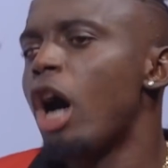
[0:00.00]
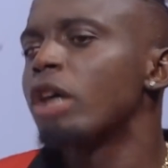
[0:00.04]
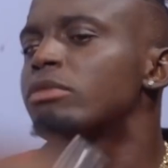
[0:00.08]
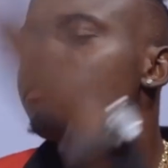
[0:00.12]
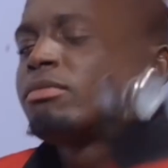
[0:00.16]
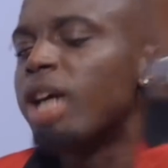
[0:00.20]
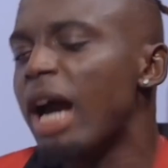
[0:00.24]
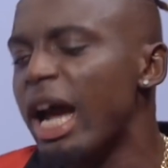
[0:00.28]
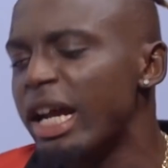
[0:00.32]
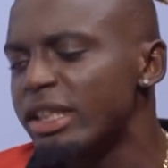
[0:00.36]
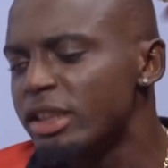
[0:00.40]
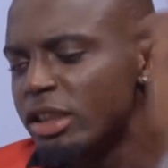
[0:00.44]

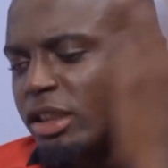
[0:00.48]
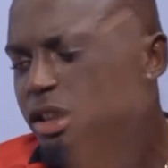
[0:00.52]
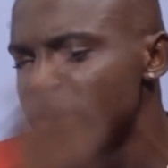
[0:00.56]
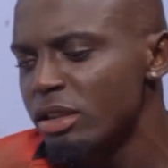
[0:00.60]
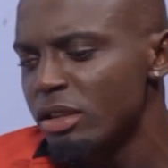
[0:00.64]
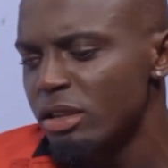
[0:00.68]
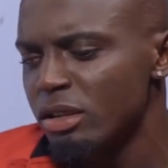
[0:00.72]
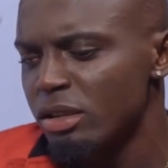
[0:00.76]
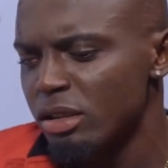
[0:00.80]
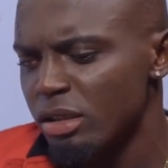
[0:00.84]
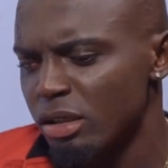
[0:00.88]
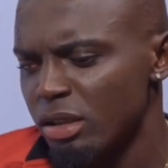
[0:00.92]
Oh,
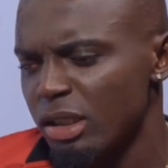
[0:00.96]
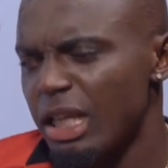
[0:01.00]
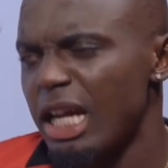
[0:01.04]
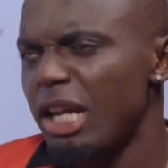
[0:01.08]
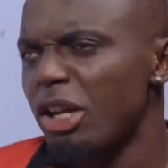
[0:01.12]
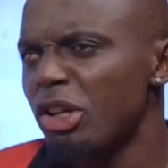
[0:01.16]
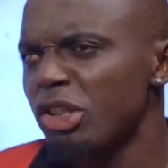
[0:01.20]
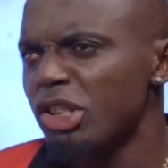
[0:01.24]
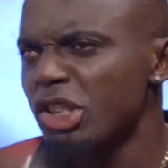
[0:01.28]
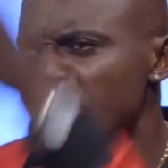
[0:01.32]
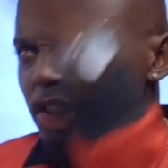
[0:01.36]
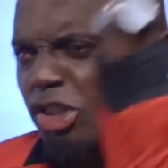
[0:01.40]
Benny!
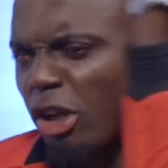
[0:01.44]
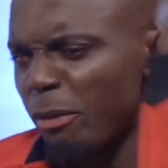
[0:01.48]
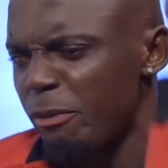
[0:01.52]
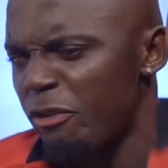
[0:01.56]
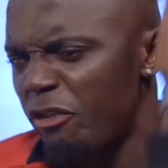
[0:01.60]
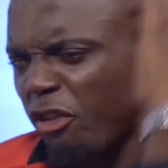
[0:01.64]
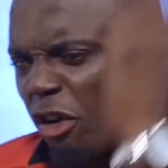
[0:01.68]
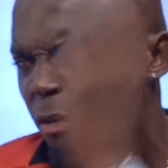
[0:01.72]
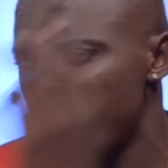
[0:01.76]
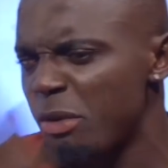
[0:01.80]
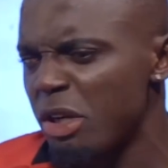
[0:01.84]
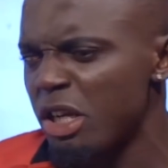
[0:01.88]
That doesn't
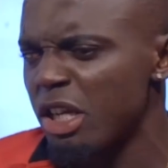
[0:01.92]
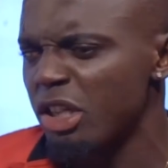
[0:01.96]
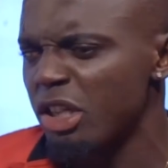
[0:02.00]
stop you from